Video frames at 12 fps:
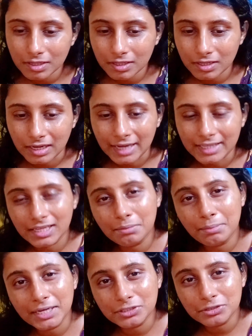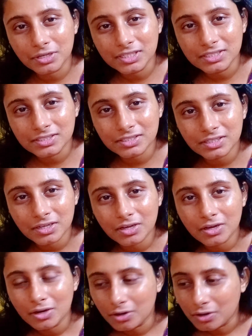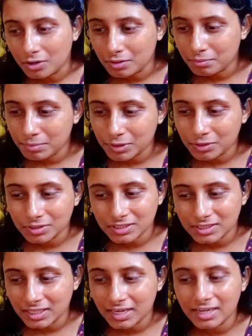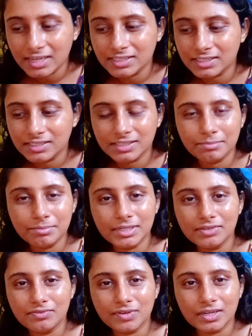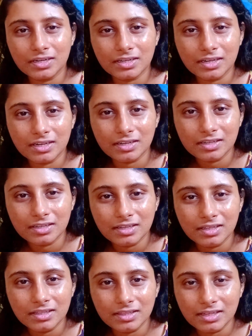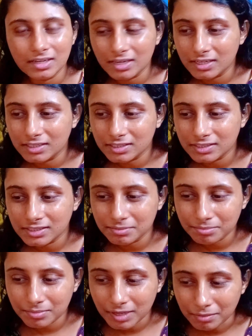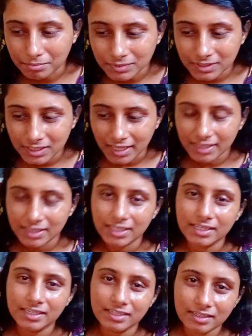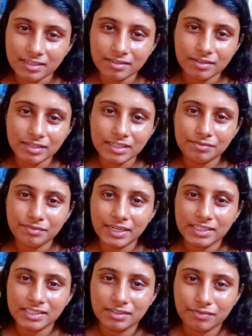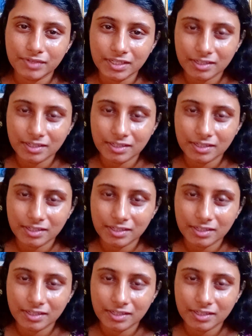either by choice or because their relationship didn't work. Their relationship comes and then it fades away.